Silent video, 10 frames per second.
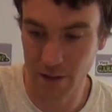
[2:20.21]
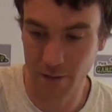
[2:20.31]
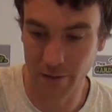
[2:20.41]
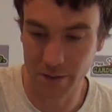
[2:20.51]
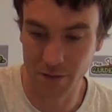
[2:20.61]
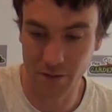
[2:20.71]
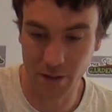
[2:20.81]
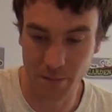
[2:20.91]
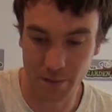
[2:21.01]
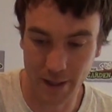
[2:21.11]
phosphorus,
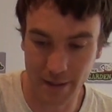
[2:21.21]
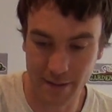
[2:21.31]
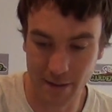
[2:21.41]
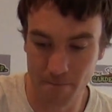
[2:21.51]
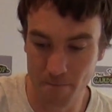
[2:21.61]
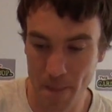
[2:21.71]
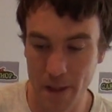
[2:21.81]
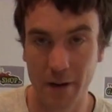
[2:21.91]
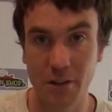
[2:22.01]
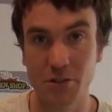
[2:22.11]
and potassium
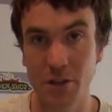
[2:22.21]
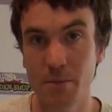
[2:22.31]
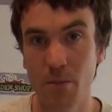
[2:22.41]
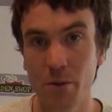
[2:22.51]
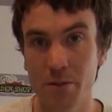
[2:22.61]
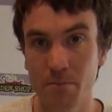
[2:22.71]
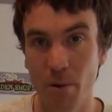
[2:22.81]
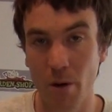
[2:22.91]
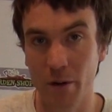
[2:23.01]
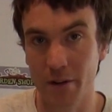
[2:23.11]
are the 3 most
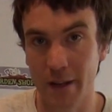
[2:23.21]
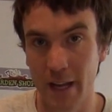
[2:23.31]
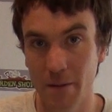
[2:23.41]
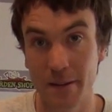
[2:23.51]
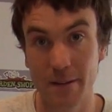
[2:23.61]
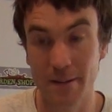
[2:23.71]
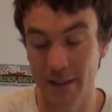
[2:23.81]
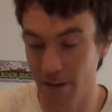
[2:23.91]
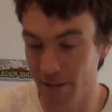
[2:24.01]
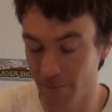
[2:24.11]
important elements
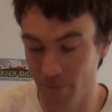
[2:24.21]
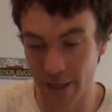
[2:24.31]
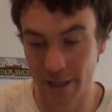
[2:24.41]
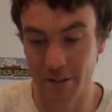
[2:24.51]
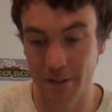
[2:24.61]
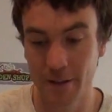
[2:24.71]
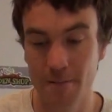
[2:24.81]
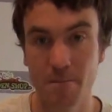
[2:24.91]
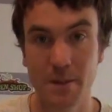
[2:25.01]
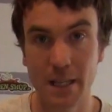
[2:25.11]
that a plant
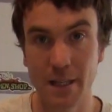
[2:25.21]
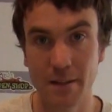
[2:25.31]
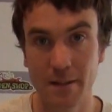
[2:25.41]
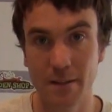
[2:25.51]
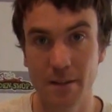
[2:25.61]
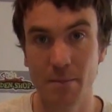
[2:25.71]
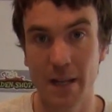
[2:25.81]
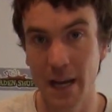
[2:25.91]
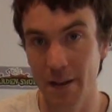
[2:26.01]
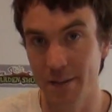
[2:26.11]
needs to be
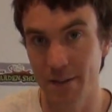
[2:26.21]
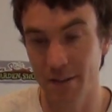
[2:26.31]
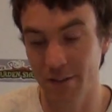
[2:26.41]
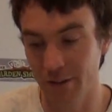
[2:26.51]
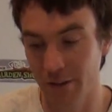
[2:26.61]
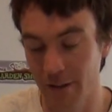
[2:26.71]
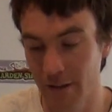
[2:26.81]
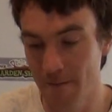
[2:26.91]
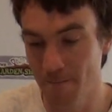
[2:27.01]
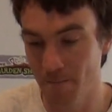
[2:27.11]
added to the soil.
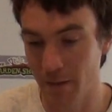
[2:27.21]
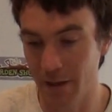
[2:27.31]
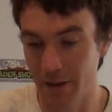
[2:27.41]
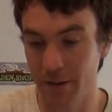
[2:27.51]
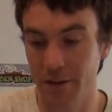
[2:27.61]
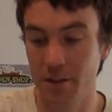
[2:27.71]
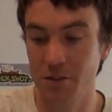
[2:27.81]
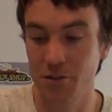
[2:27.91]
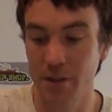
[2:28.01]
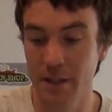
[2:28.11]
And they're the
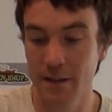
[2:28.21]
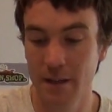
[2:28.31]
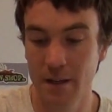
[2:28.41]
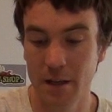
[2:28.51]
3